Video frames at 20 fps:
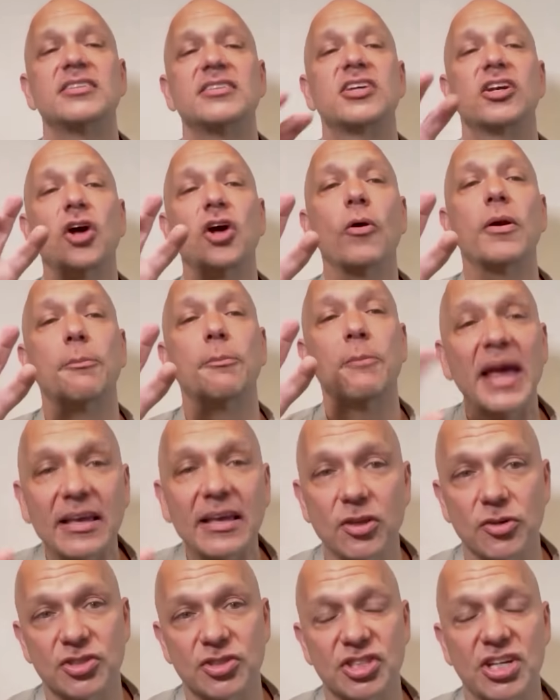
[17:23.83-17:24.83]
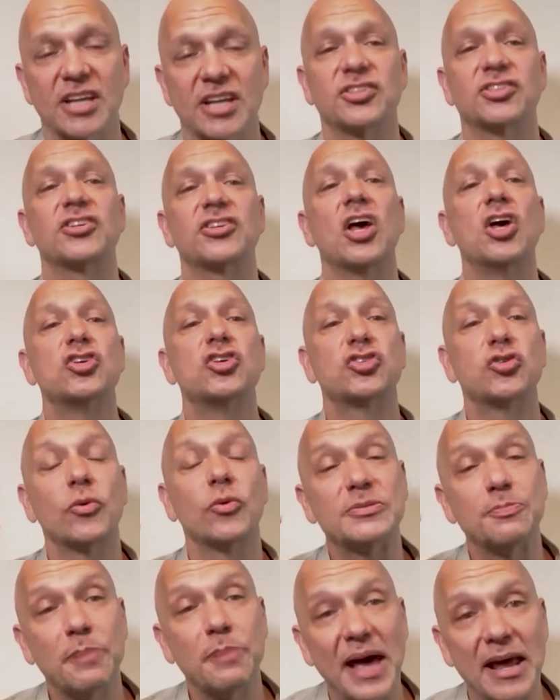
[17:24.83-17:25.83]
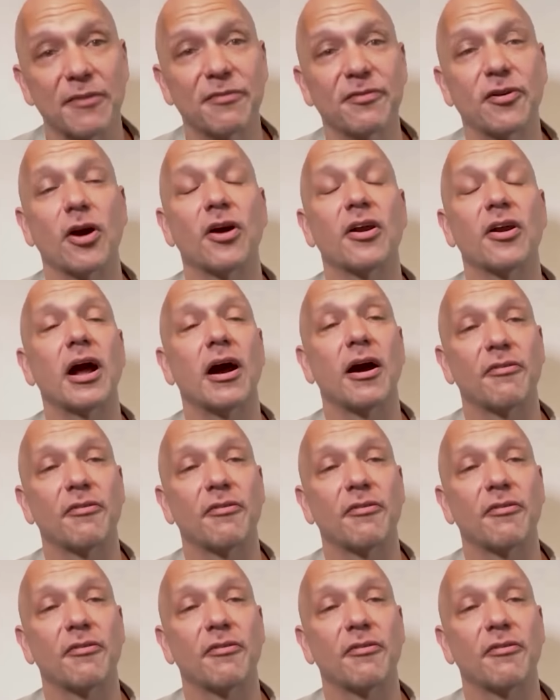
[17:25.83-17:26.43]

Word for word: to go and make those changes so it's better for our,